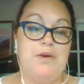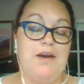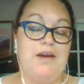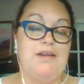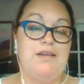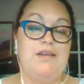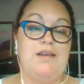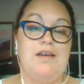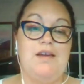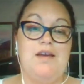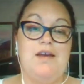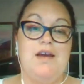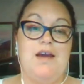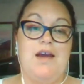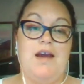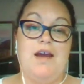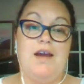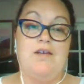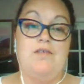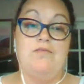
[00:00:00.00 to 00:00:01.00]
but
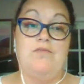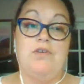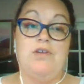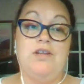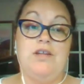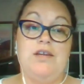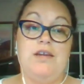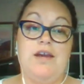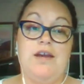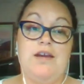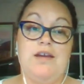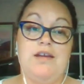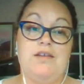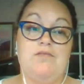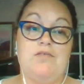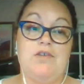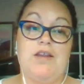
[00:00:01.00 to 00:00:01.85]
I really